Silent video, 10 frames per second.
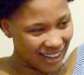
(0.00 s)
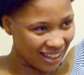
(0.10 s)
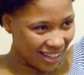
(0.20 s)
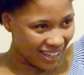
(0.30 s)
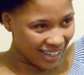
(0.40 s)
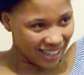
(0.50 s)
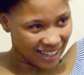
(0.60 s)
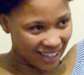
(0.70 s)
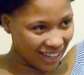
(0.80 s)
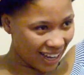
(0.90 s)
I think
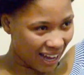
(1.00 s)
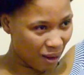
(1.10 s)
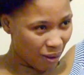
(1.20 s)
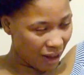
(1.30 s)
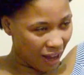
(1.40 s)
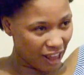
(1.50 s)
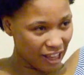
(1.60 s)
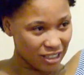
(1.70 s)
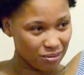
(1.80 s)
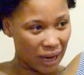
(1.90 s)
I
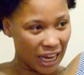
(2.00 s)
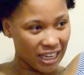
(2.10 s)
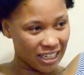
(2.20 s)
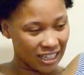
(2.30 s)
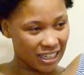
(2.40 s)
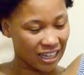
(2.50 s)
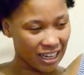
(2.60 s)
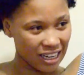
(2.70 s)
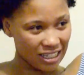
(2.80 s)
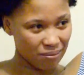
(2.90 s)
hate pain
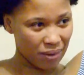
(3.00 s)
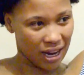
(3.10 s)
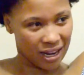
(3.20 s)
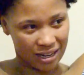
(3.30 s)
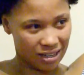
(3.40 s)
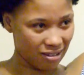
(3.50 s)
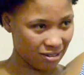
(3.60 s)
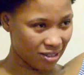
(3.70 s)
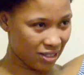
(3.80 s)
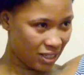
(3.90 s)
pink
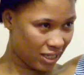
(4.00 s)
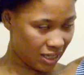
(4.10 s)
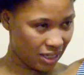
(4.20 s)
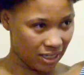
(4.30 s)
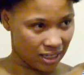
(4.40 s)
missing.